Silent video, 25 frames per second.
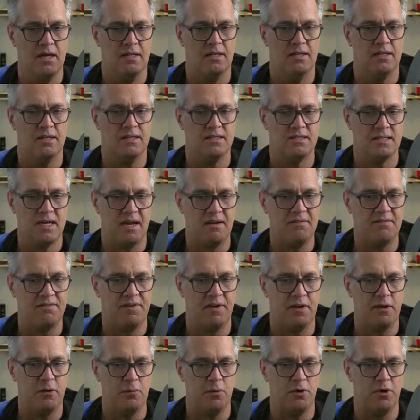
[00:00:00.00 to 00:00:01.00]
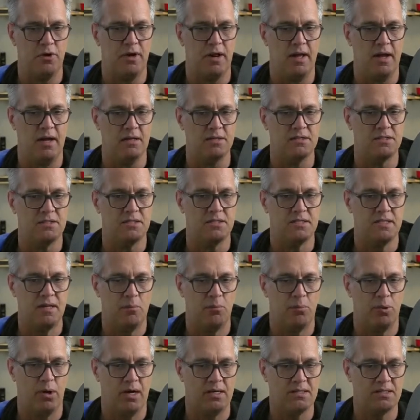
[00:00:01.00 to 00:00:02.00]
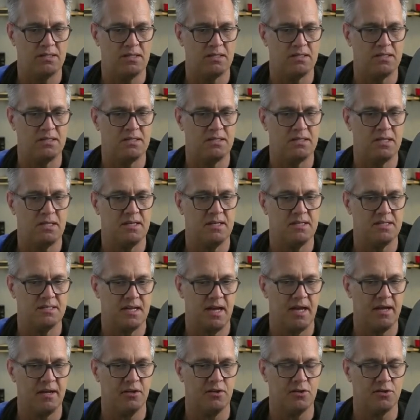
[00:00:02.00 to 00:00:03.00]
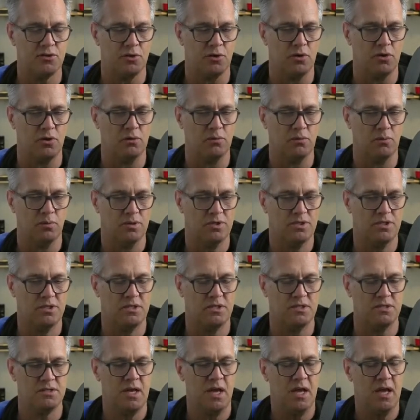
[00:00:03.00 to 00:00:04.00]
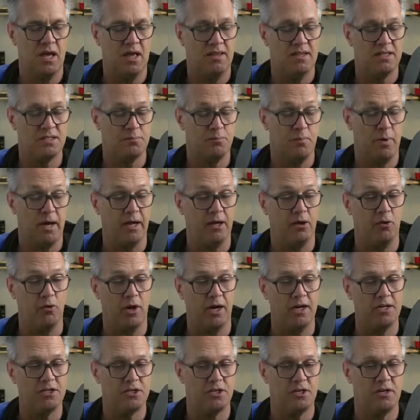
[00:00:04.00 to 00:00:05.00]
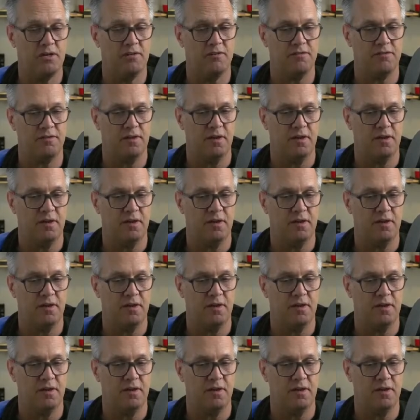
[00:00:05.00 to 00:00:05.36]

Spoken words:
The design failure mode analysis then processes the design control, which is this migration of